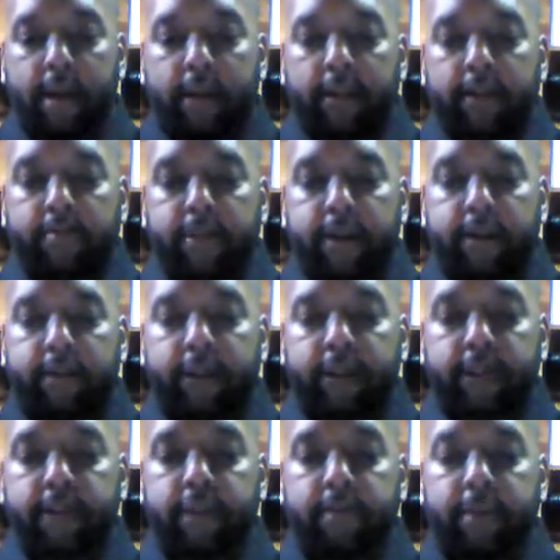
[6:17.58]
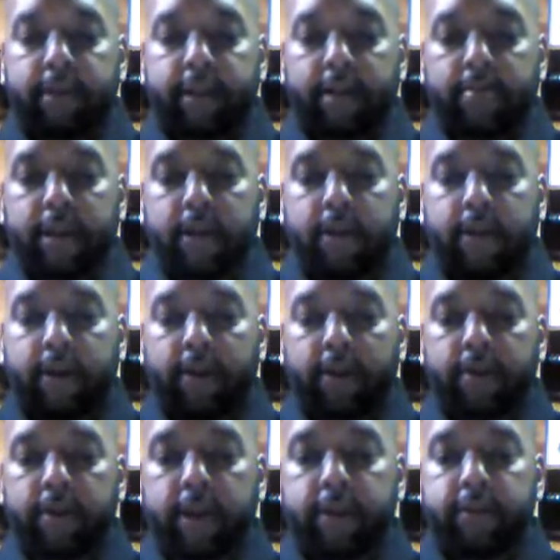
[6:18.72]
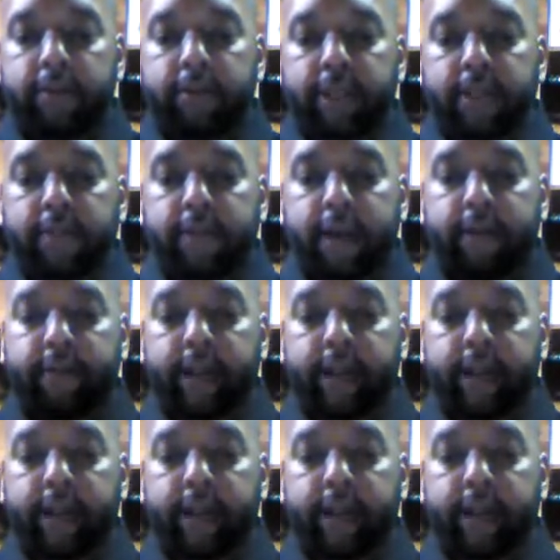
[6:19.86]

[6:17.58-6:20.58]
The period of this agreement shall be all 365